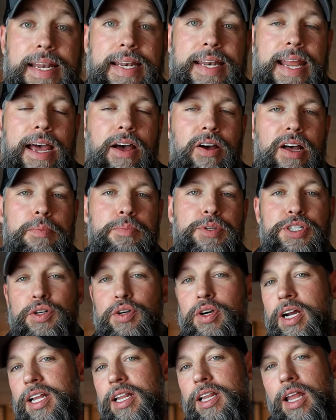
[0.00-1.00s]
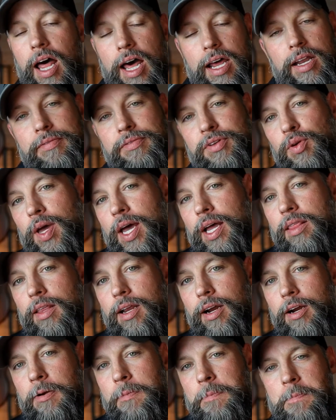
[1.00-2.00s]
Now, I'm sure a lot of you out
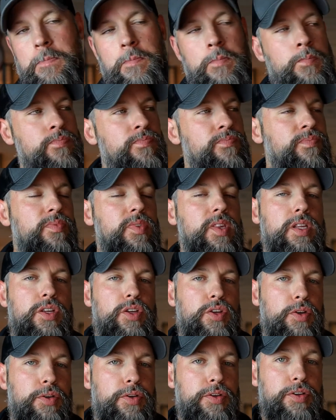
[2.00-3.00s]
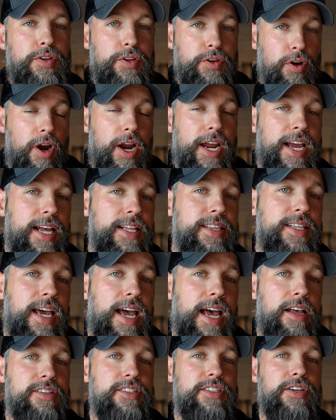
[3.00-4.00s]
there, you already got the
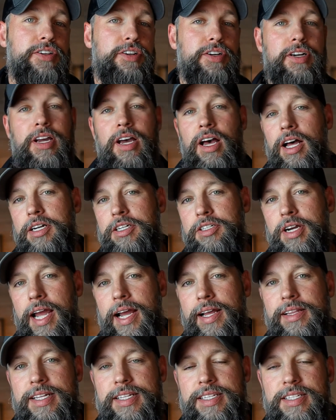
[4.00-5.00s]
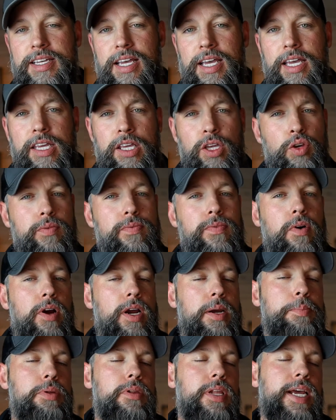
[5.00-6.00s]
house under contract. Let's say you've
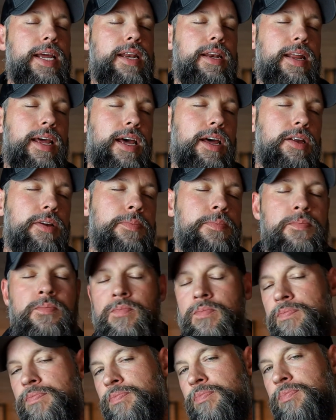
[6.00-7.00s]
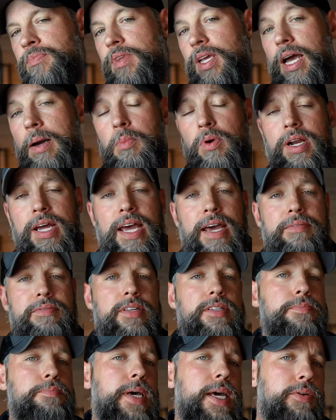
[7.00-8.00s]
already planned out, I'm gonna have
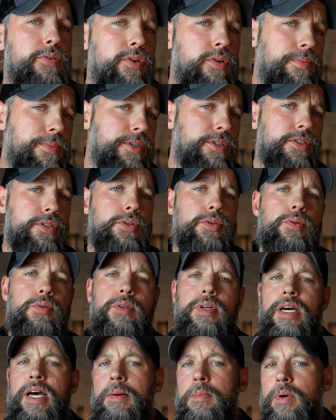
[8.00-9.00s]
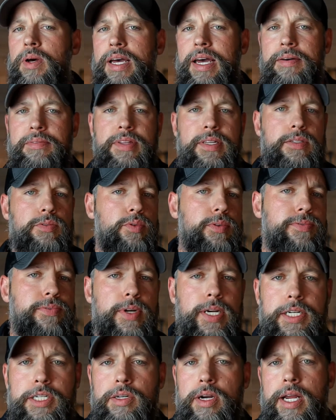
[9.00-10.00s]
this bedroom suite, I'm gonna have this
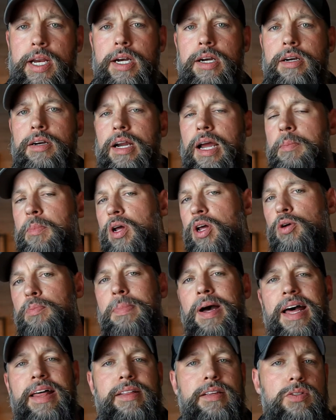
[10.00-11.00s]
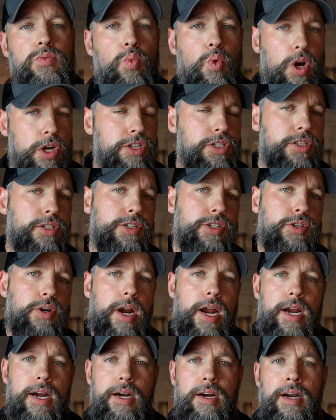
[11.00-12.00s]
refrigerator, I'm gonna go buy this washer and
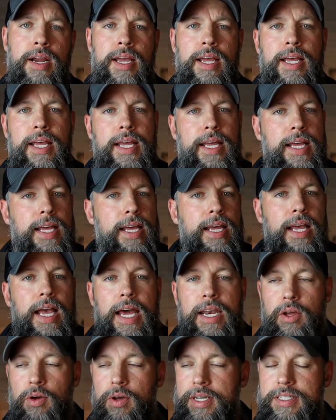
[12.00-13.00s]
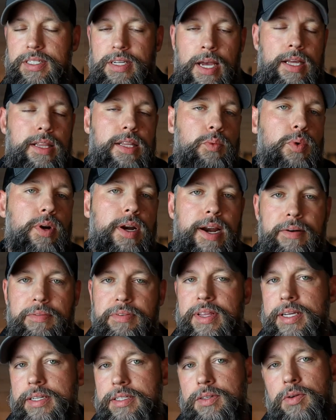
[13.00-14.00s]
dryer. I know exactly where
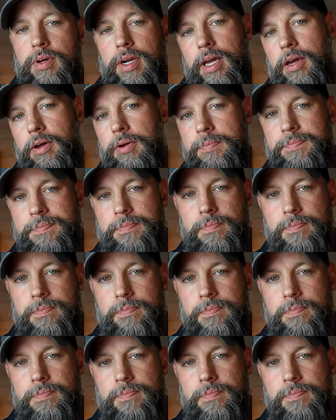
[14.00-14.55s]
everything's gonna go.